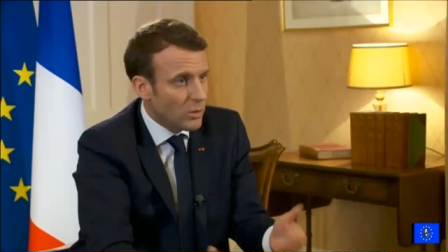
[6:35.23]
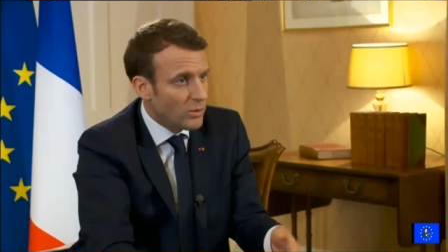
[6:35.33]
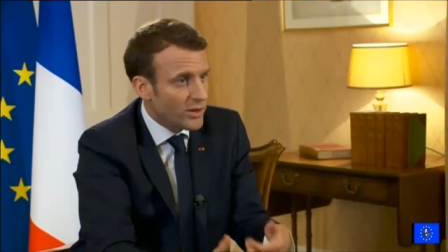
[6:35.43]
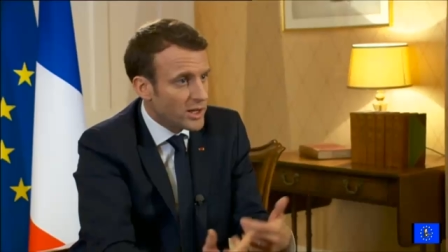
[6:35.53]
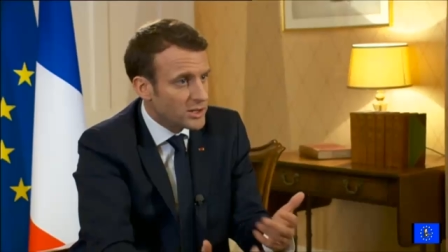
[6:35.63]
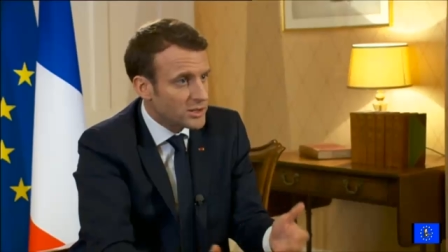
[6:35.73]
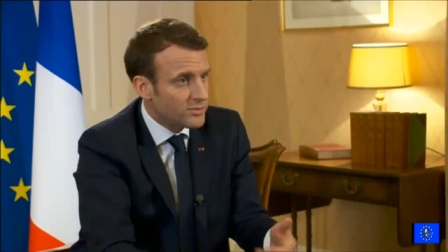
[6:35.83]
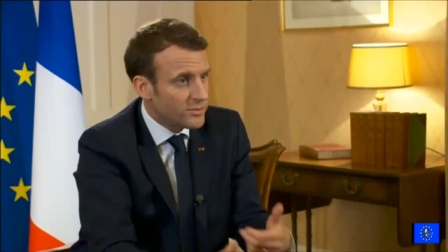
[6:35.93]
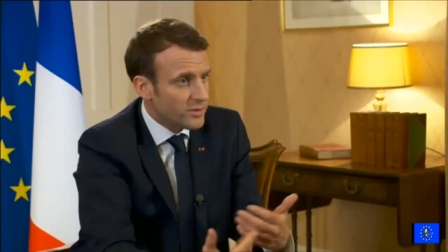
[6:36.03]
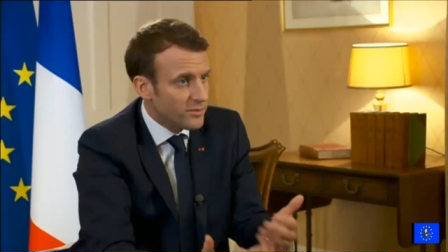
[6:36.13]
whole fin
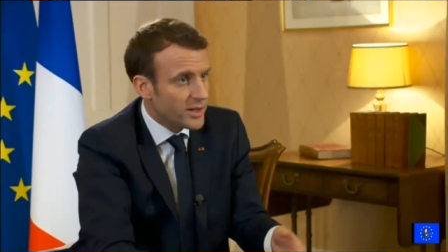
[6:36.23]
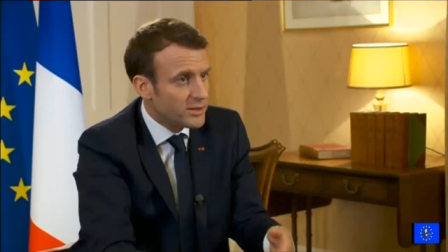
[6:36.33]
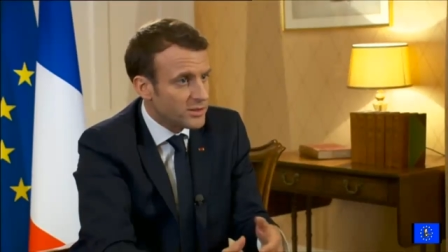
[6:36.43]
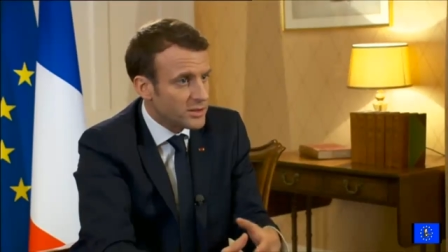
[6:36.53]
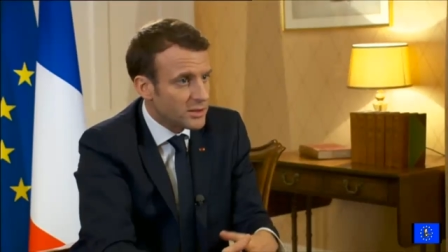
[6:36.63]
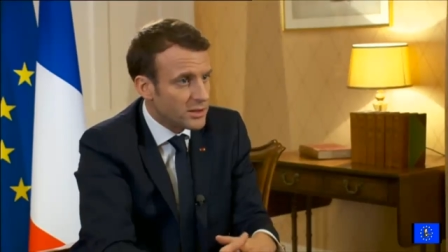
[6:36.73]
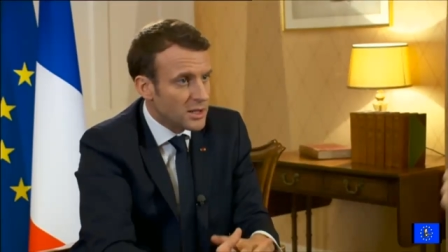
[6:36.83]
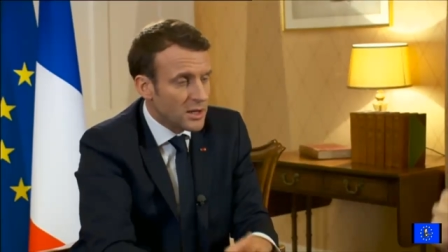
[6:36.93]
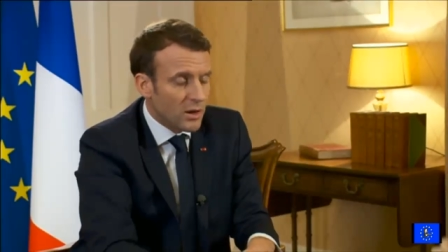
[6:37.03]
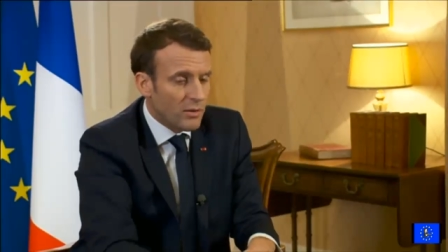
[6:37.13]
financing
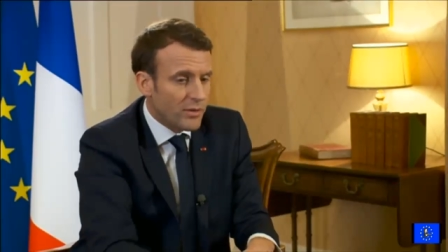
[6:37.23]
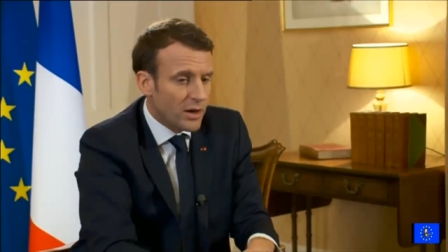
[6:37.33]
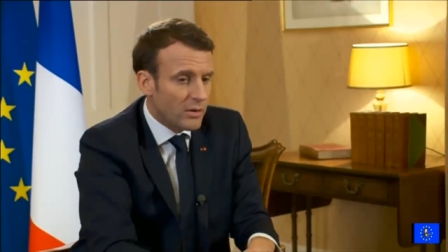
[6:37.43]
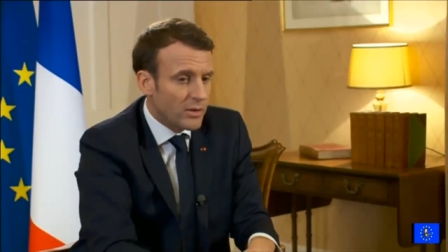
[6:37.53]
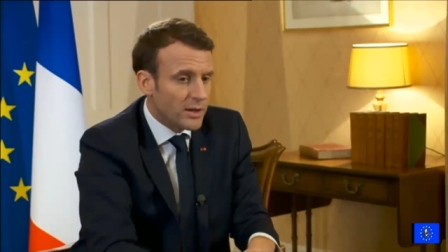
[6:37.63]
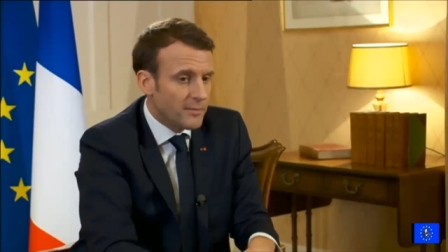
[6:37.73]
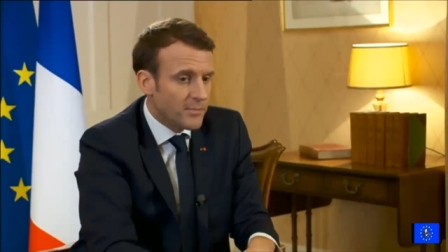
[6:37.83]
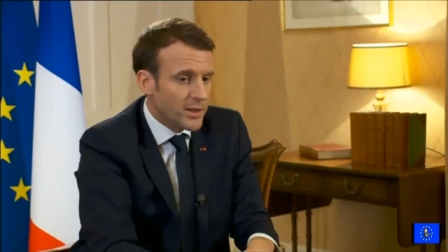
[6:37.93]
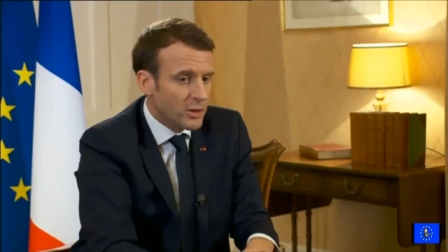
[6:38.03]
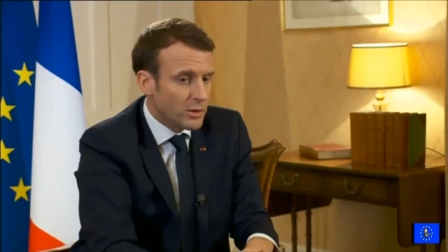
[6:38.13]
of our
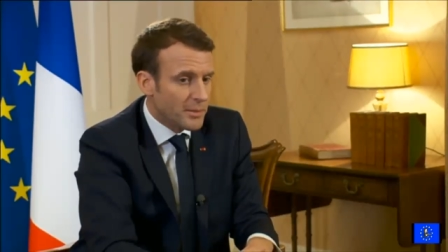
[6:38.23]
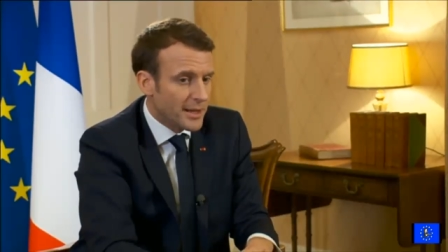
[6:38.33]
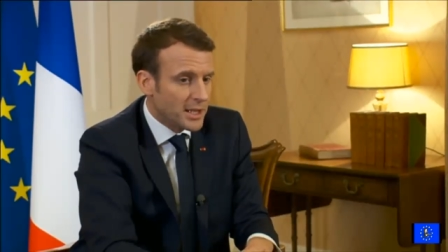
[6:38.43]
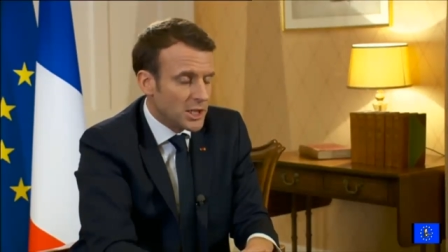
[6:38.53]
um, European